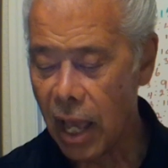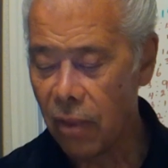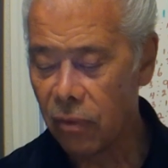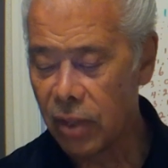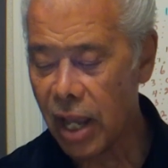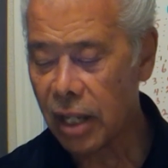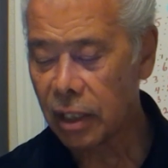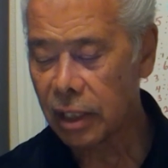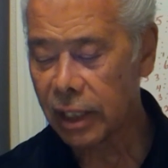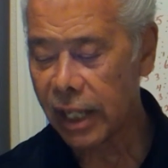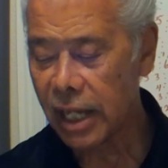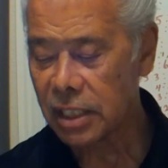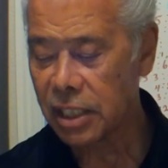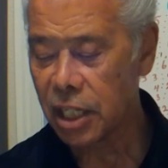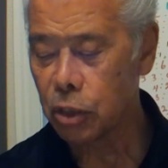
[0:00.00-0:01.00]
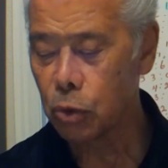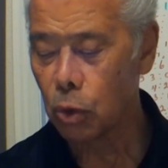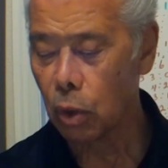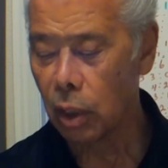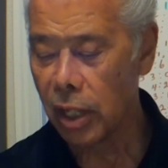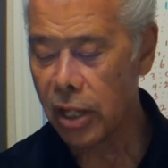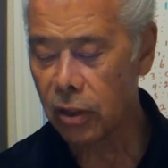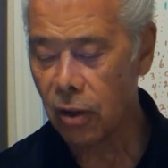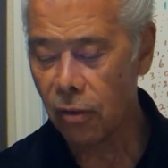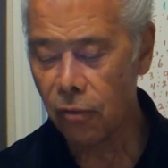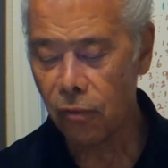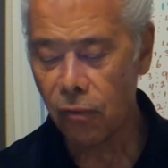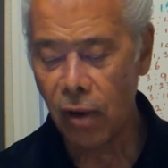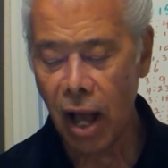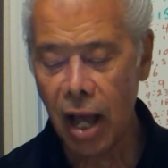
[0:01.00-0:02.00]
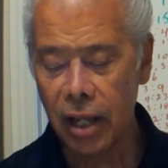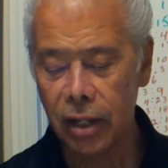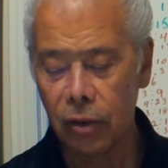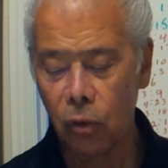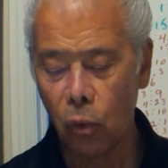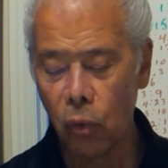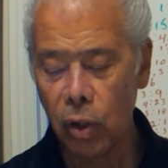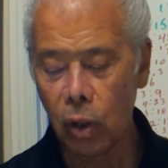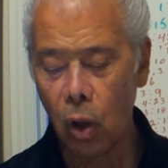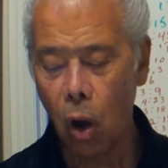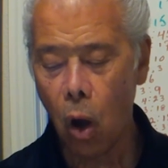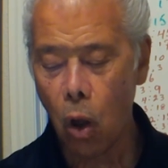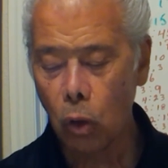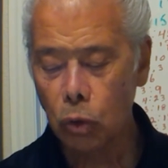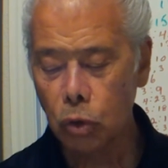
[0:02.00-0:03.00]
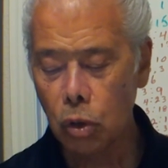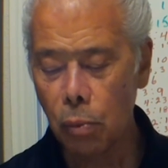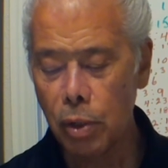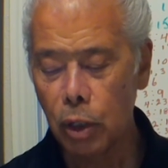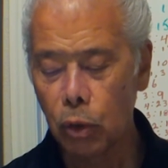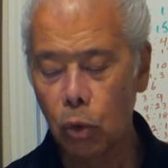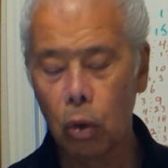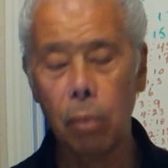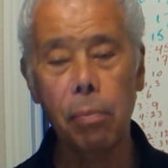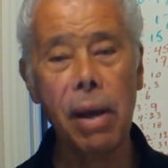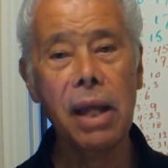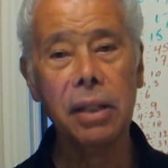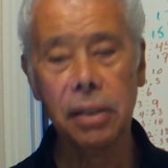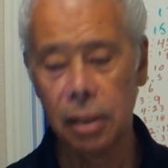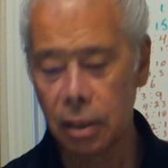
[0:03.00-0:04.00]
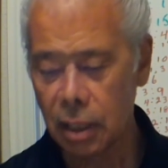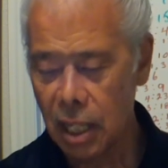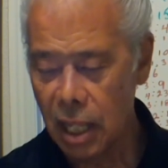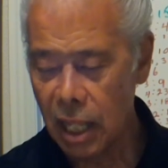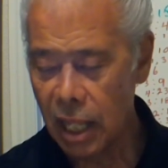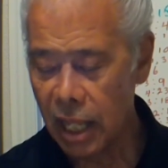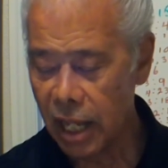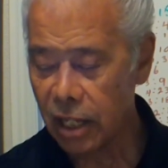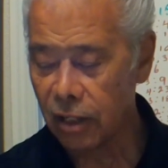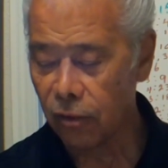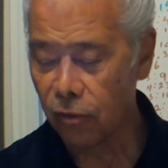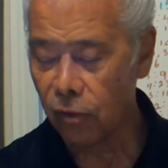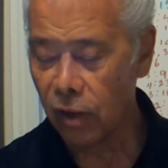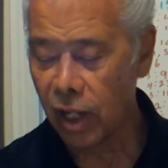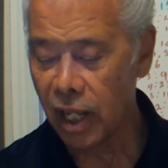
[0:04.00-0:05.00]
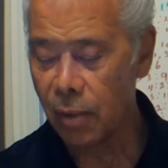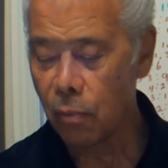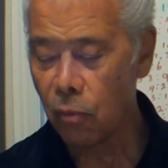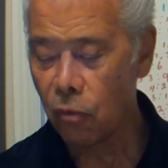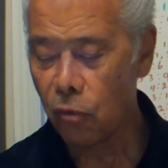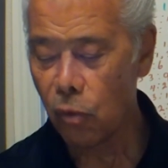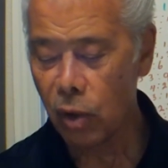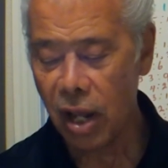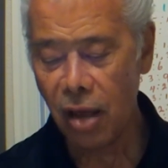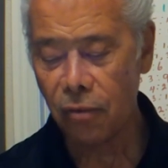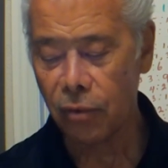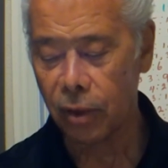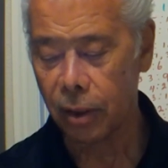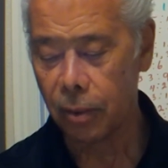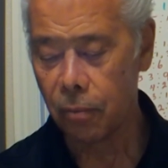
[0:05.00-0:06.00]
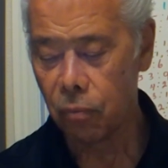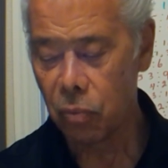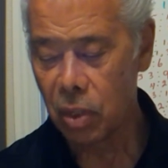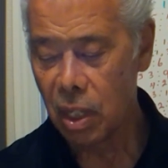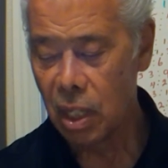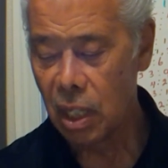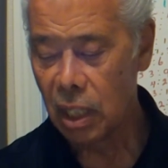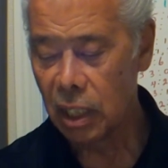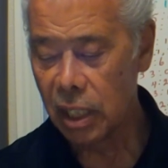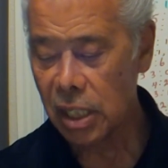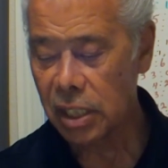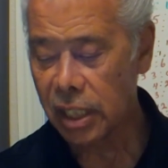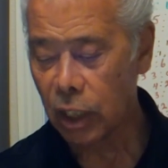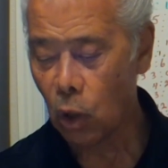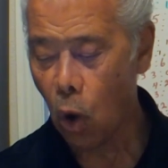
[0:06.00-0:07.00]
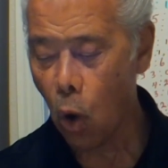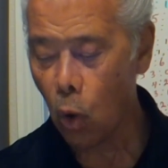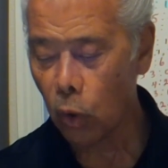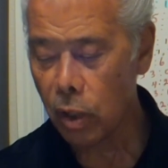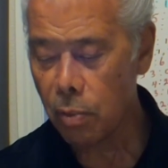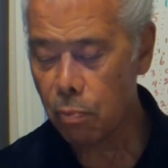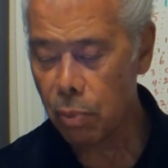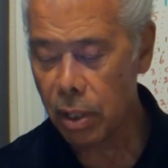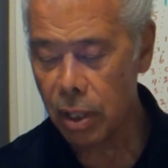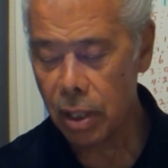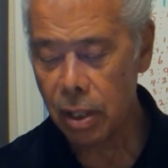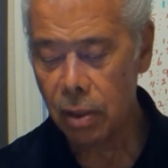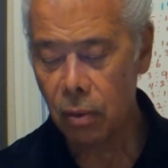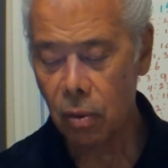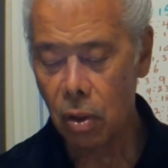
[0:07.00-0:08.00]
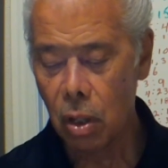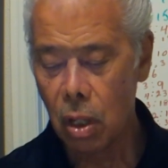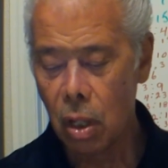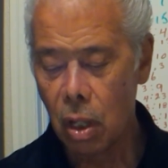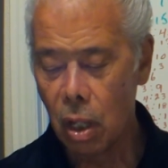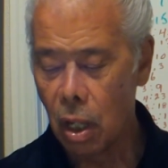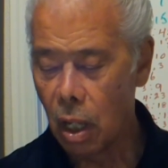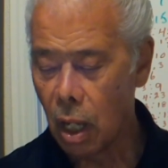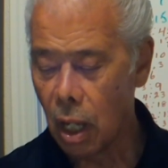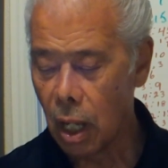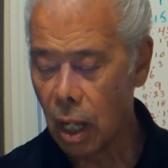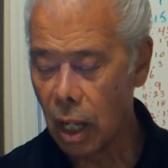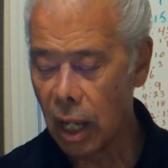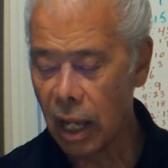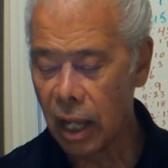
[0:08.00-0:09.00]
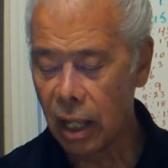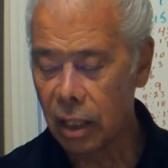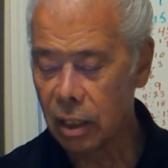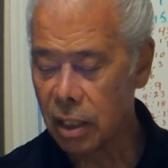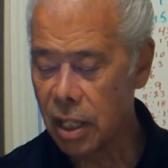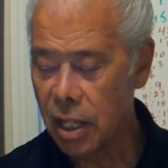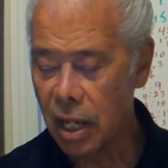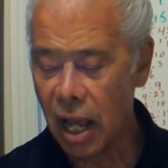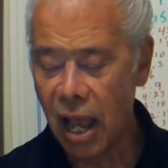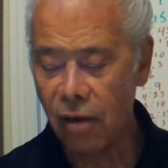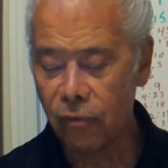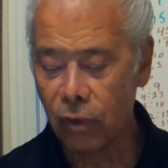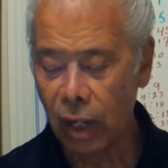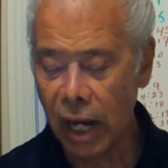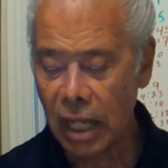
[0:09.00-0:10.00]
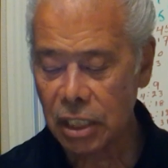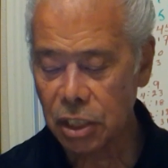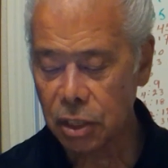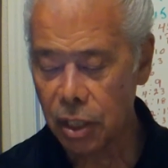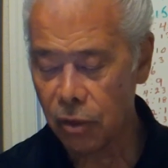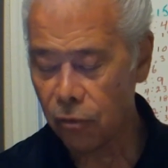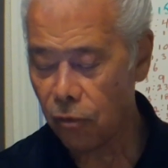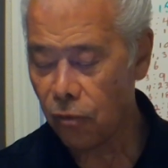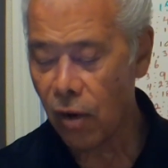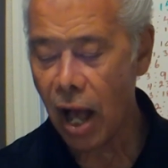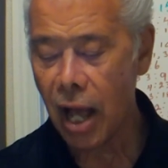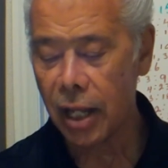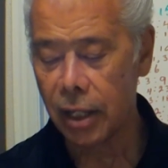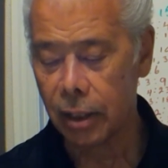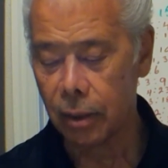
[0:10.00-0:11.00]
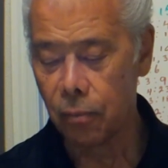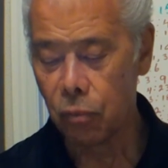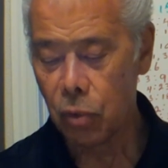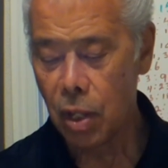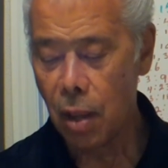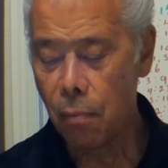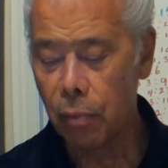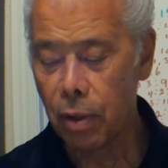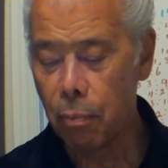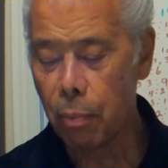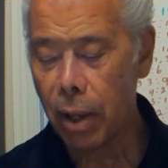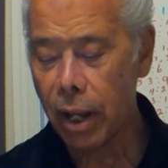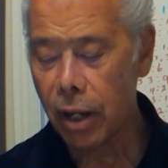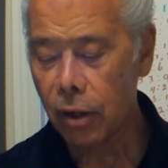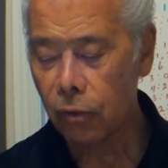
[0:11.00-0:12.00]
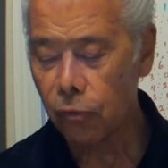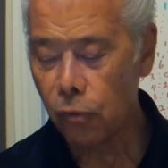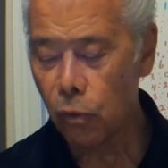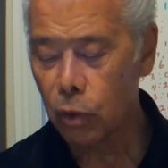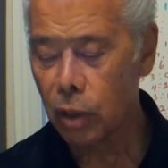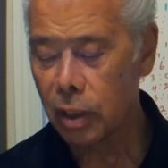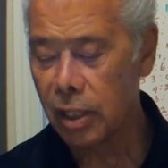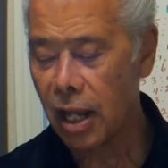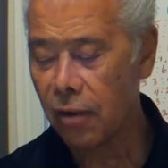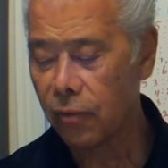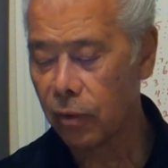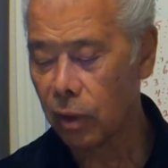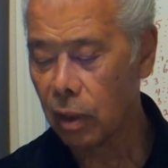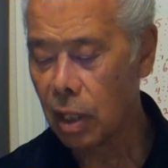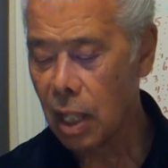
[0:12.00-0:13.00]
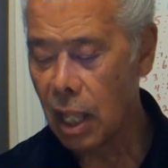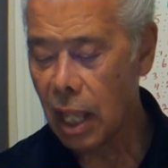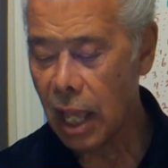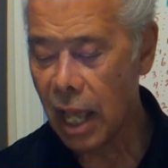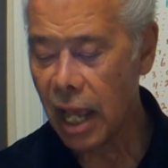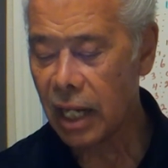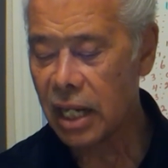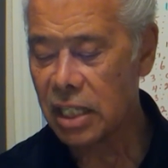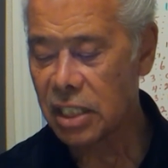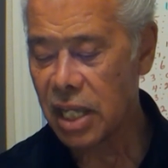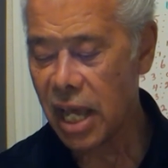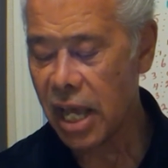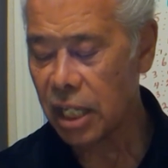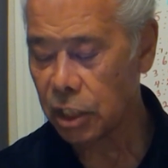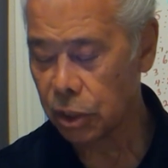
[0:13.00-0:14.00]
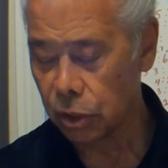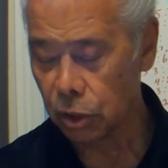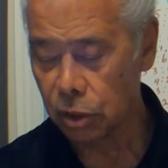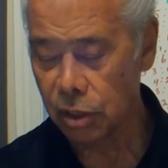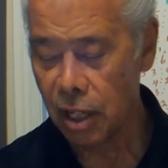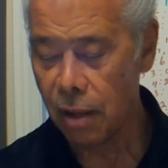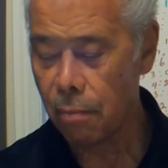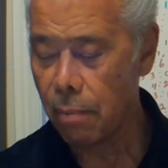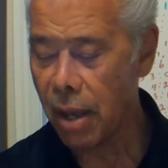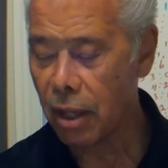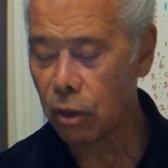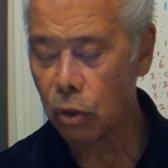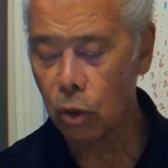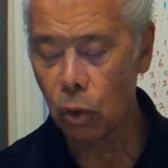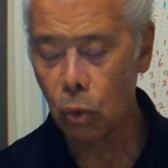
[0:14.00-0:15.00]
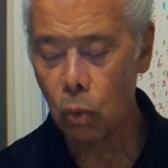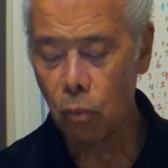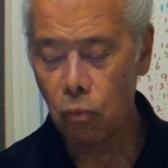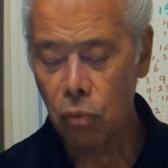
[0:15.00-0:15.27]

and then cast into the lake of fire will also be tormented in the flame forever. This can only be the everlasting fire prepared for the devil and his angels in Matthew